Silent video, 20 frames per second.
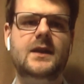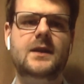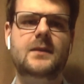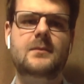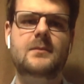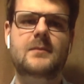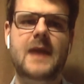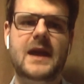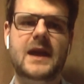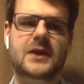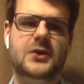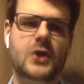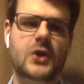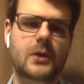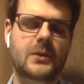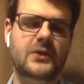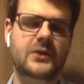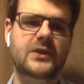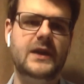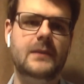
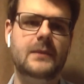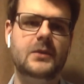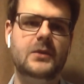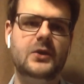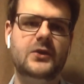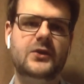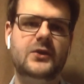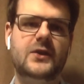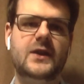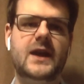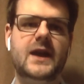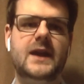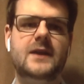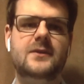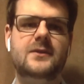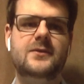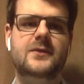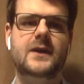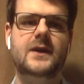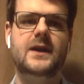Manitoba's numbers,
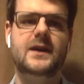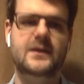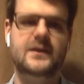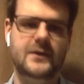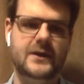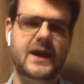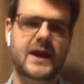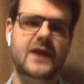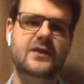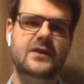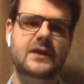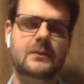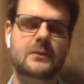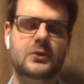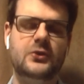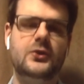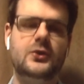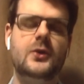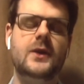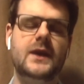their case numbers
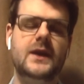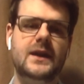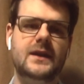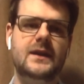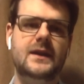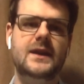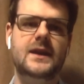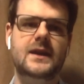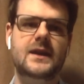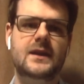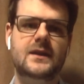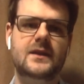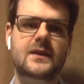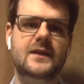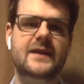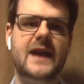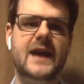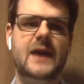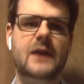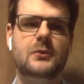going in the
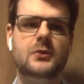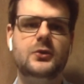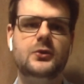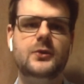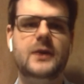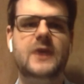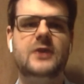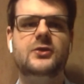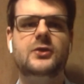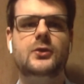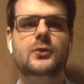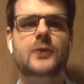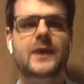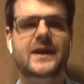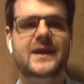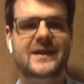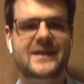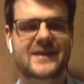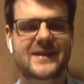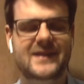downward direction quite
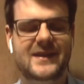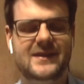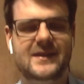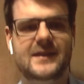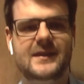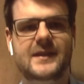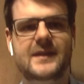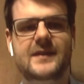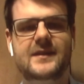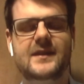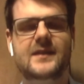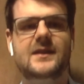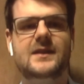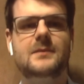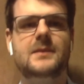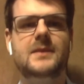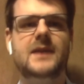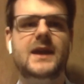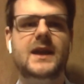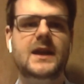consistently since the
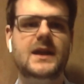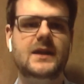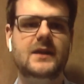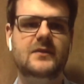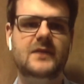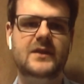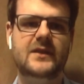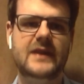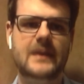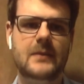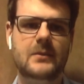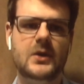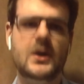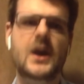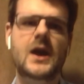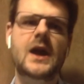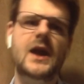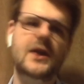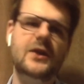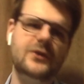beginning of December.
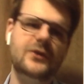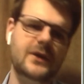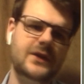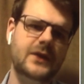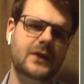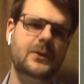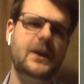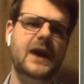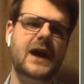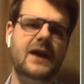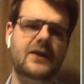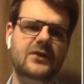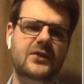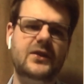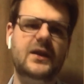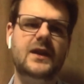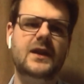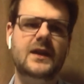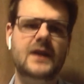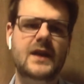So I think we have
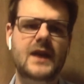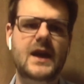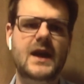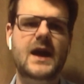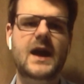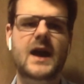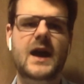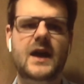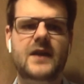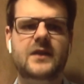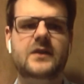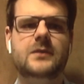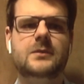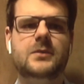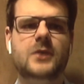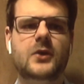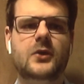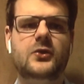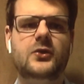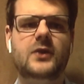seen this
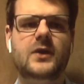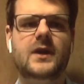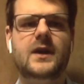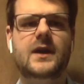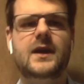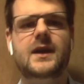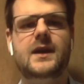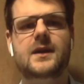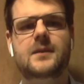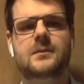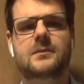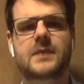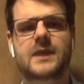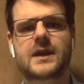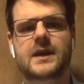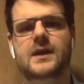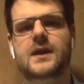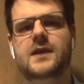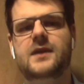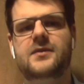approach
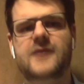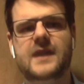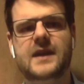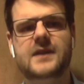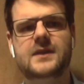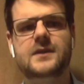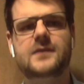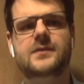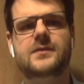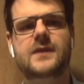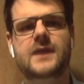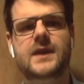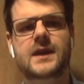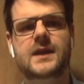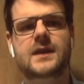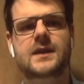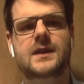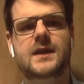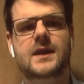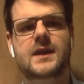being effective
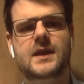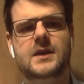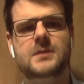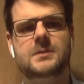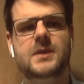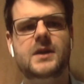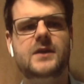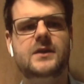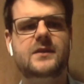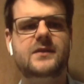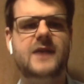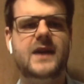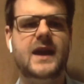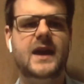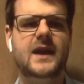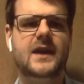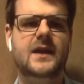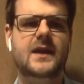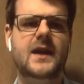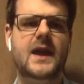in other parts of
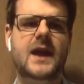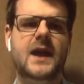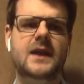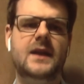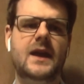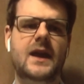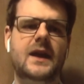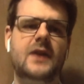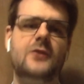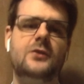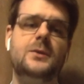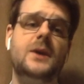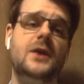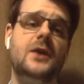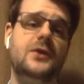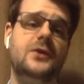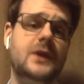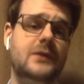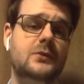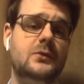Canada. And I guess we
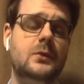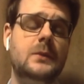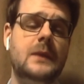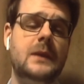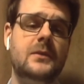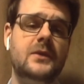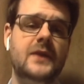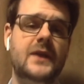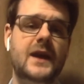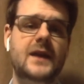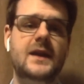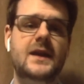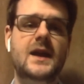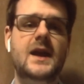also have to remember that,